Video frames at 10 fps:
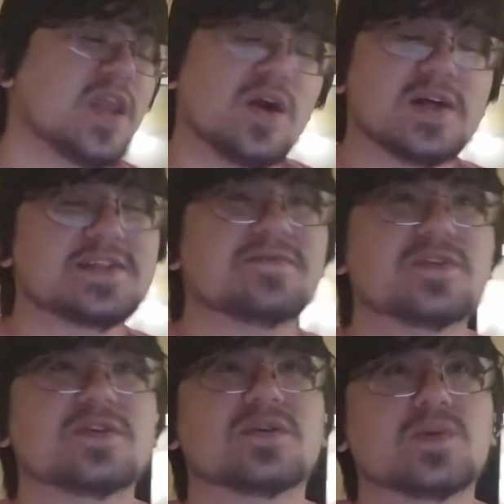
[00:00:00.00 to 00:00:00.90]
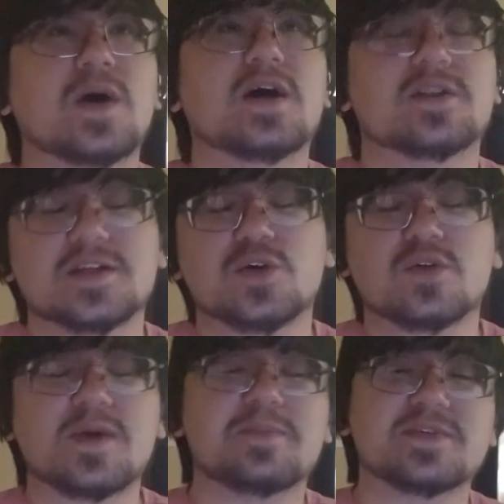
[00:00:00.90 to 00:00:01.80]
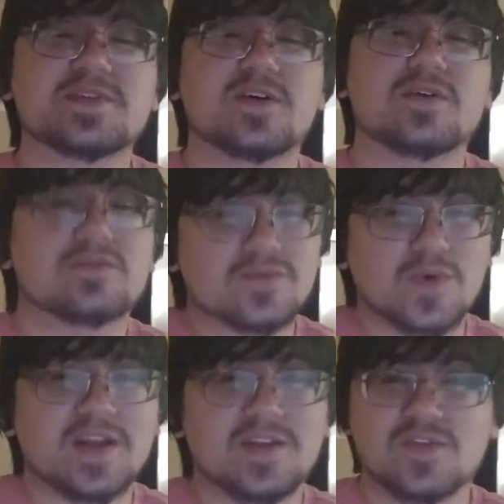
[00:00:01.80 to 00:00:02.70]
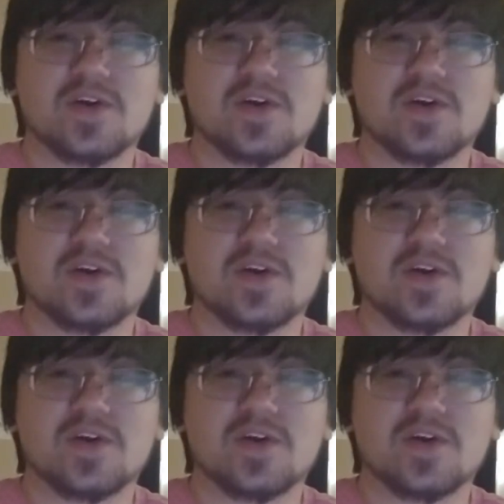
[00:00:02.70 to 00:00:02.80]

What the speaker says: except for the dorm episode when